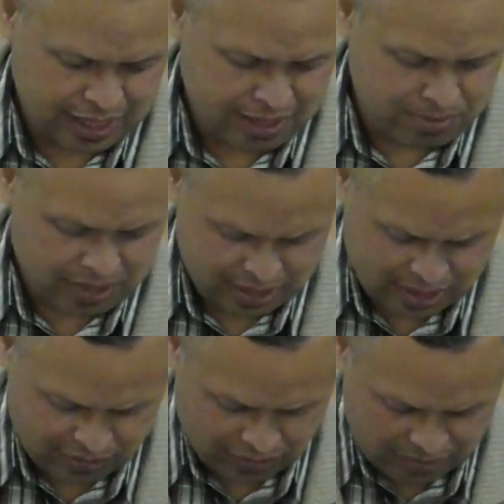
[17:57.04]
Let me go.
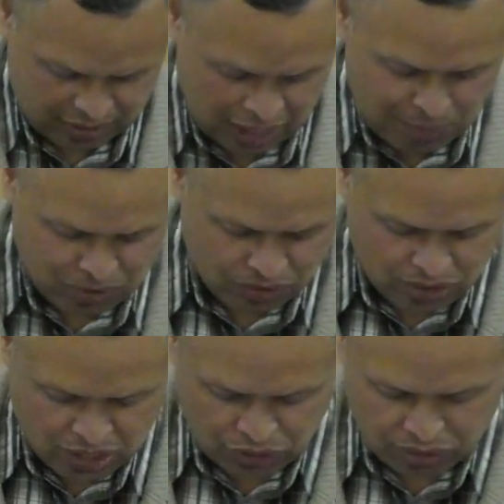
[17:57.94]
Chapter
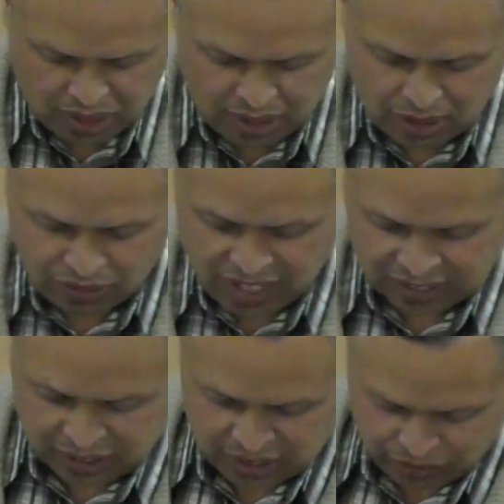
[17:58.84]
33 of
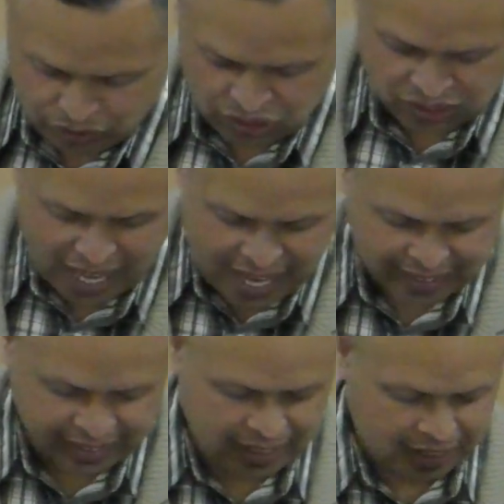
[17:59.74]
Exodus, verse
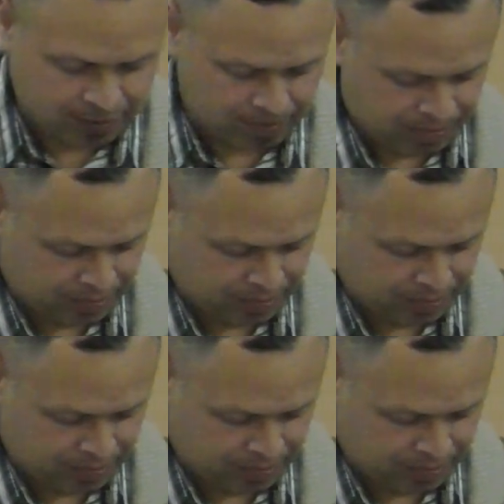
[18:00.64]
18.